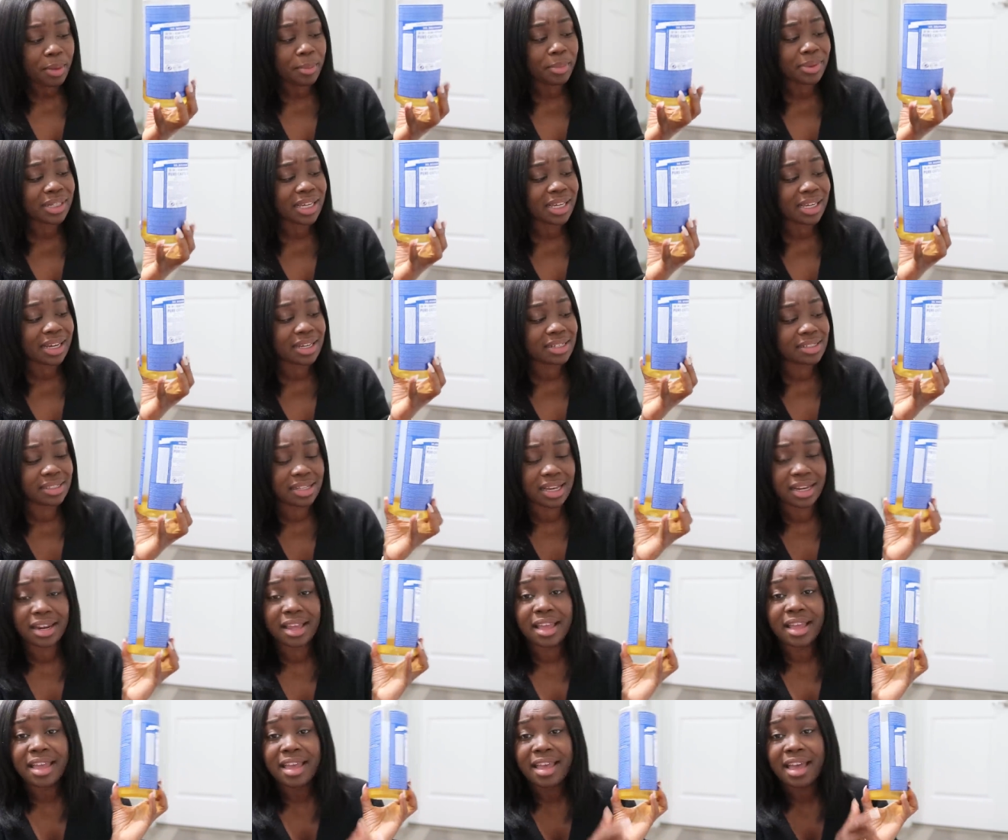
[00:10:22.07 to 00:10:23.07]
But like I
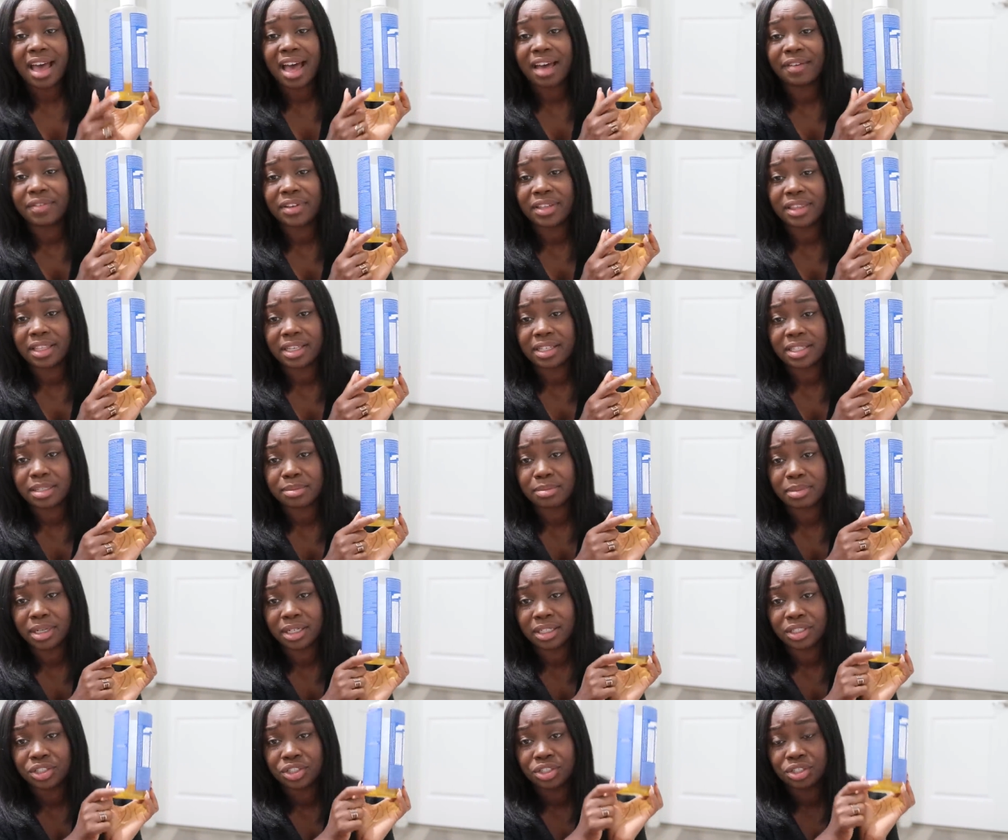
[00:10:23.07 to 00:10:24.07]
said, having this
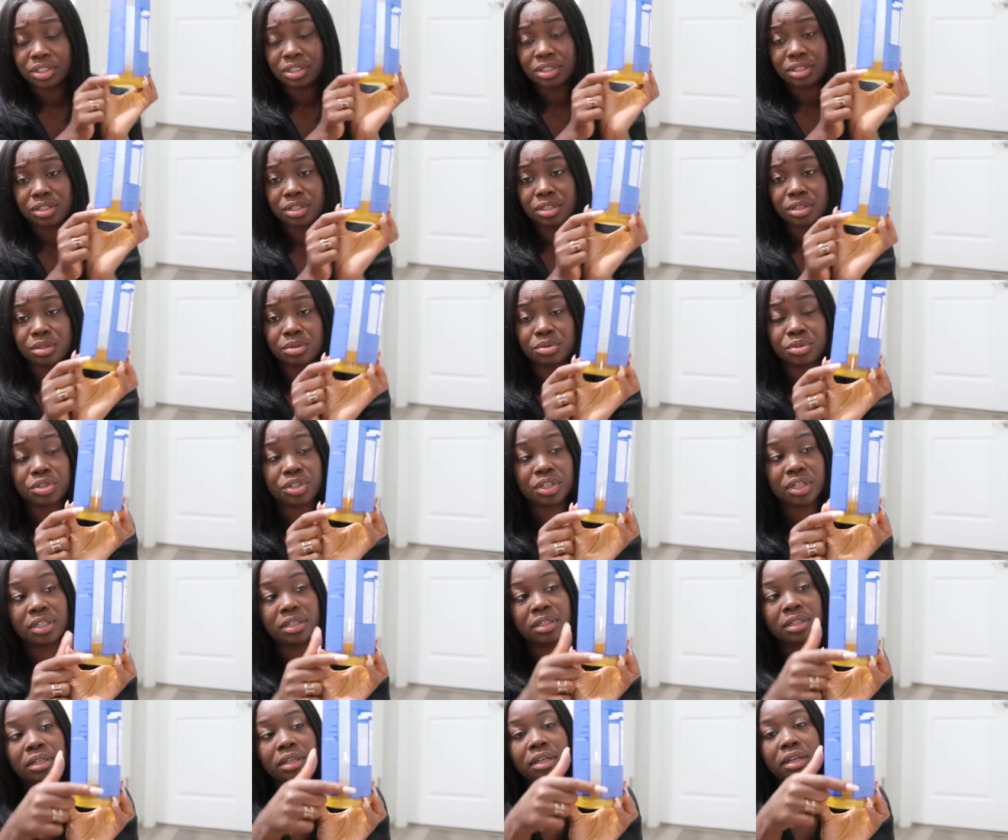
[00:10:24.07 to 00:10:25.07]
much
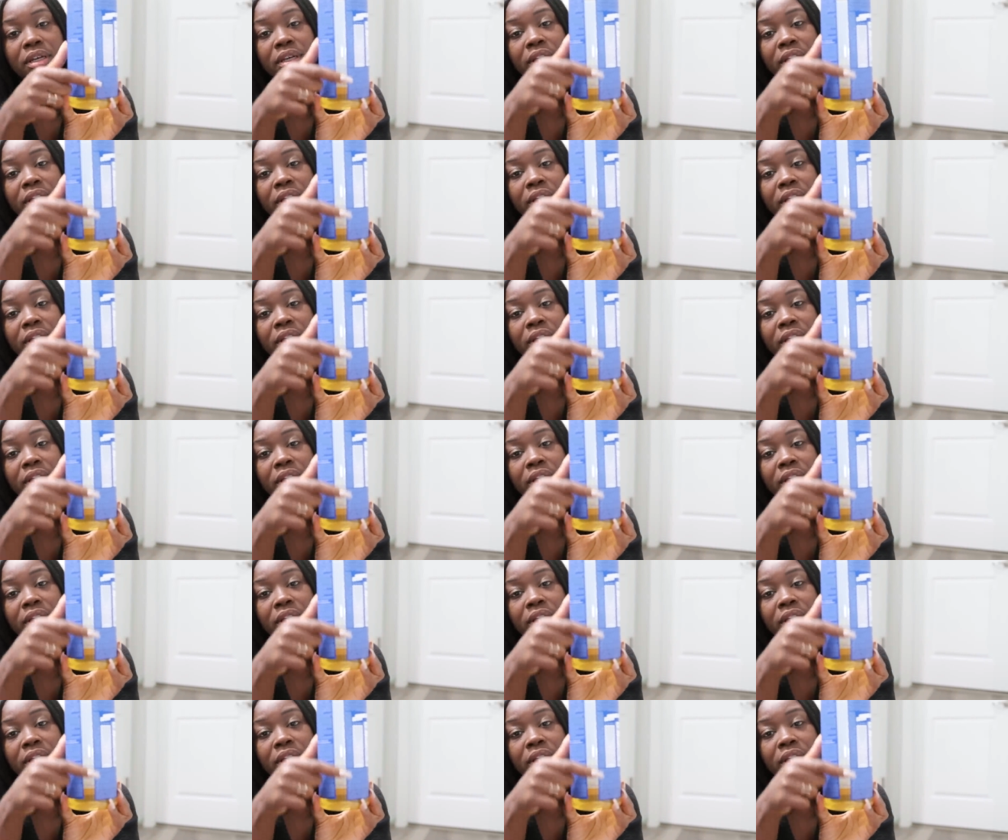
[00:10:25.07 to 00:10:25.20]
solution